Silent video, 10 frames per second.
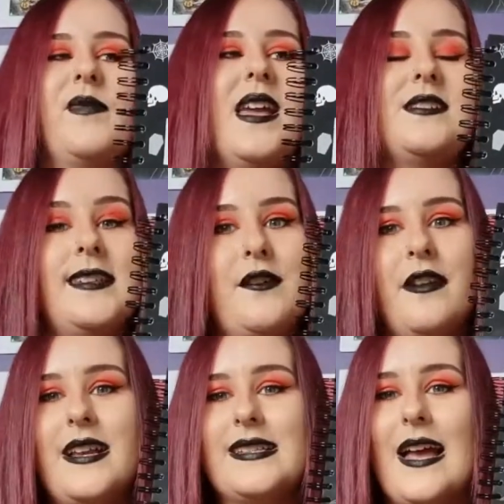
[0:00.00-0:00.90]
It's so
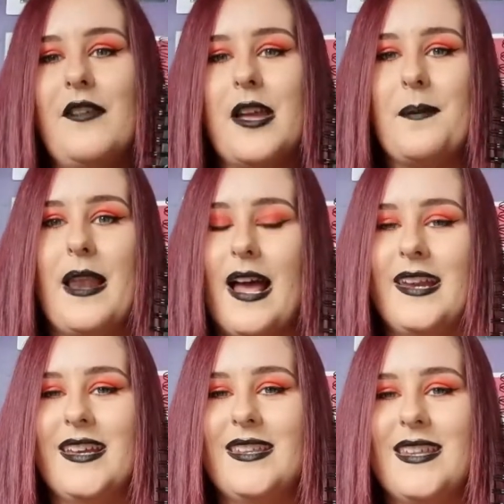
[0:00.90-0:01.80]
nice having a
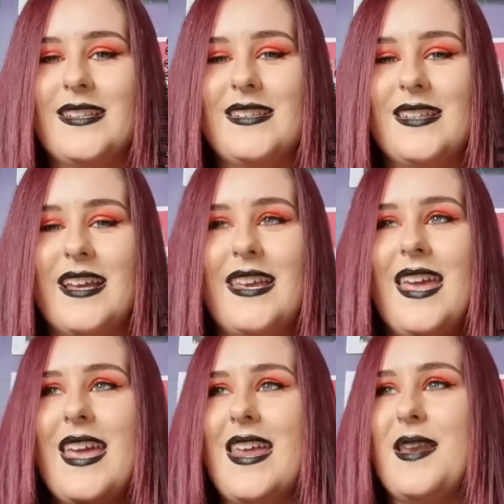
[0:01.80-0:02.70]
planner that's like
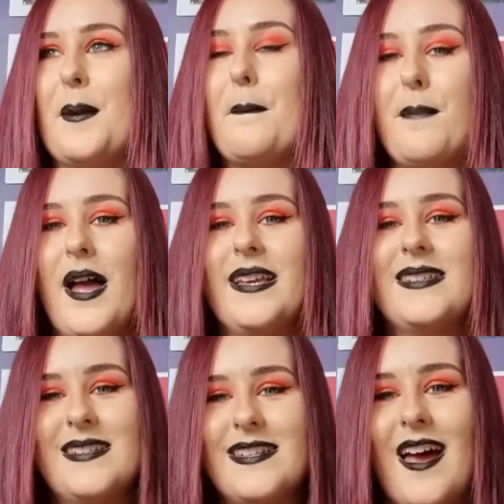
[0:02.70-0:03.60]
in my
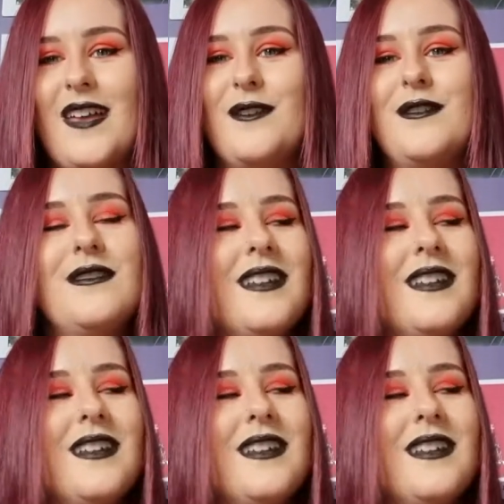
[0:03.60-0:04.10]
style.